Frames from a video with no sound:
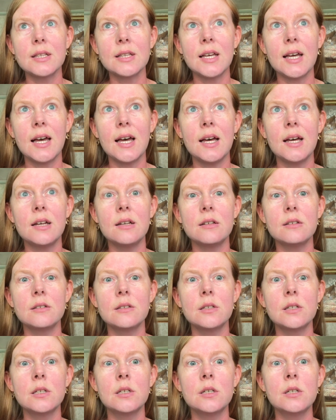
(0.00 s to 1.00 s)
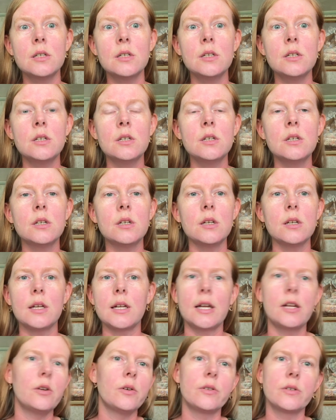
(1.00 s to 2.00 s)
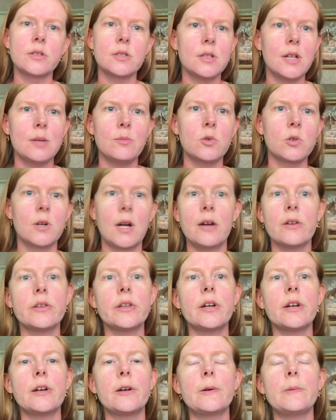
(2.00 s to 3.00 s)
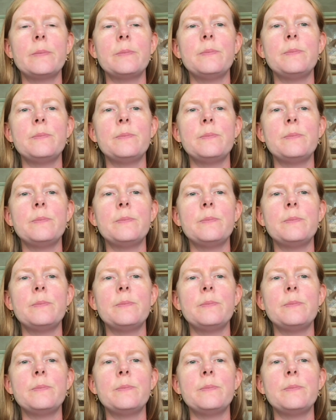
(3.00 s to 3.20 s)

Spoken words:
that. And I know there's a lot more out there.